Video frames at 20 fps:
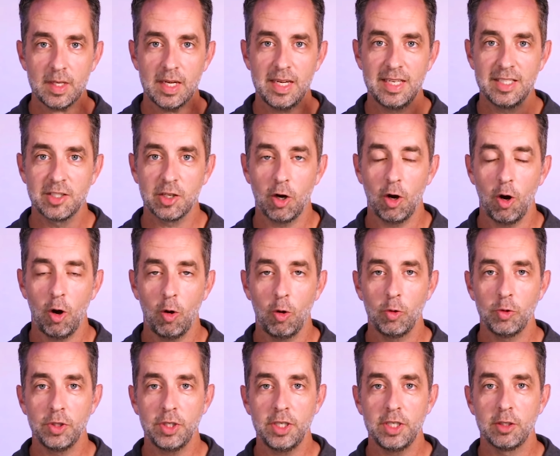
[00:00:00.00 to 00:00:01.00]
it's
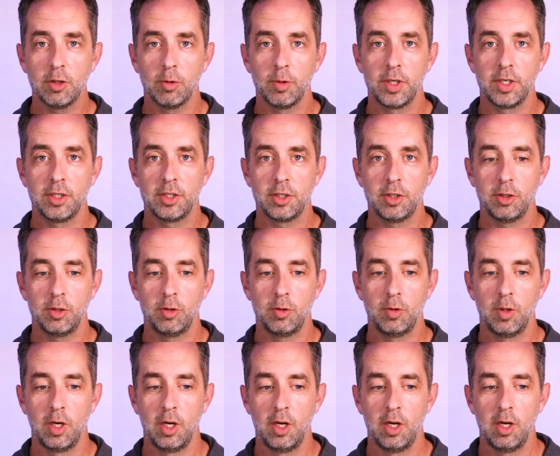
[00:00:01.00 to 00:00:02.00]
only going to
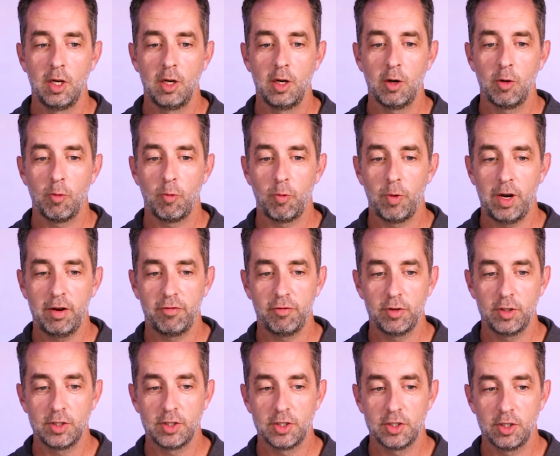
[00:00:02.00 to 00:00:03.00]

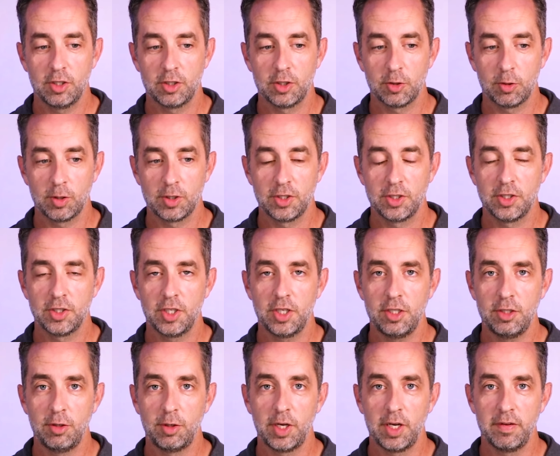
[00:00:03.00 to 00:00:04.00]
reference the sources that
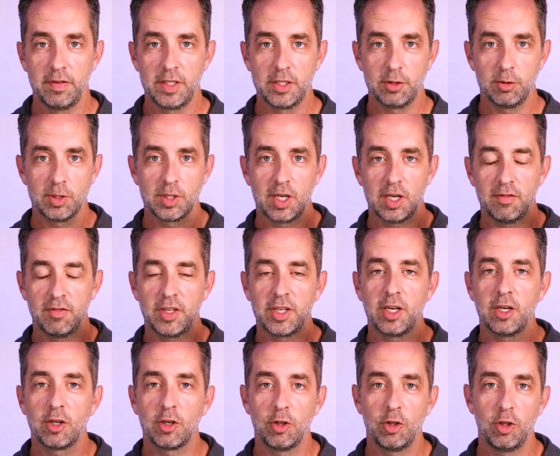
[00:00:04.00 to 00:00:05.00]
you gave it. So it's kind of like a
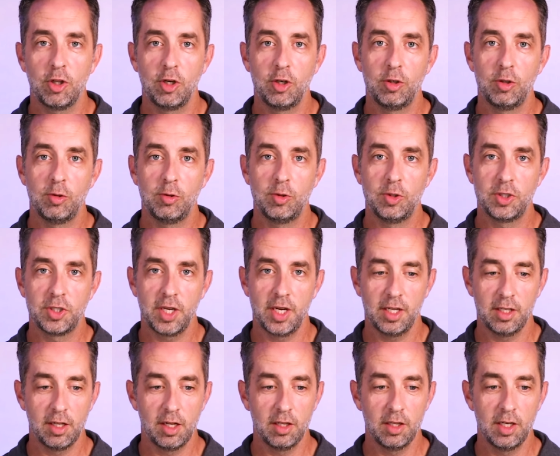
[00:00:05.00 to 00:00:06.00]
closed
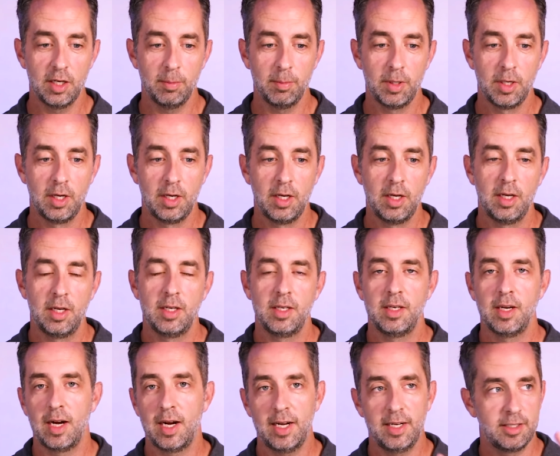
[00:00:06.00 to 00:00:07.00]
LLM,
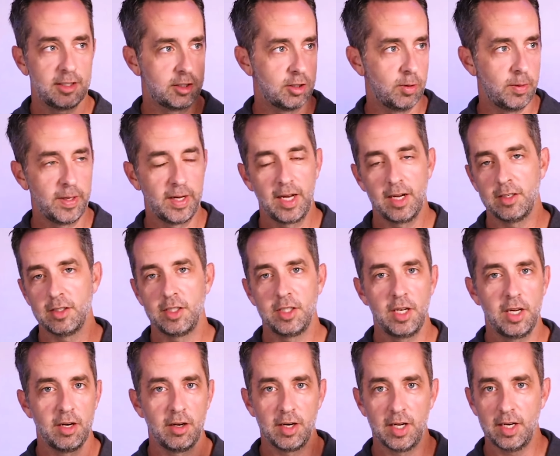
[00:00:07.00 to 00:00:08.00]
not going out into the
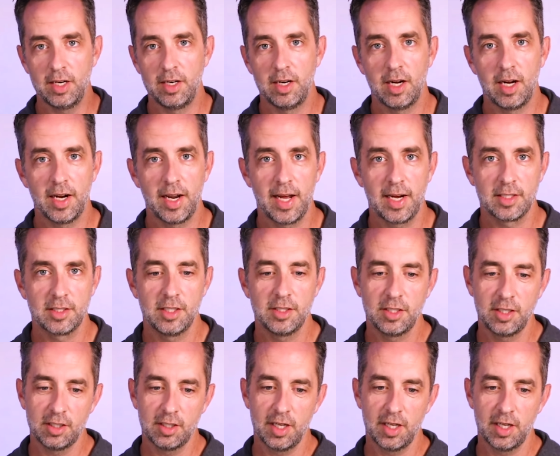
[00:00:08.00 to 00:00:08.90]
internet and not accessing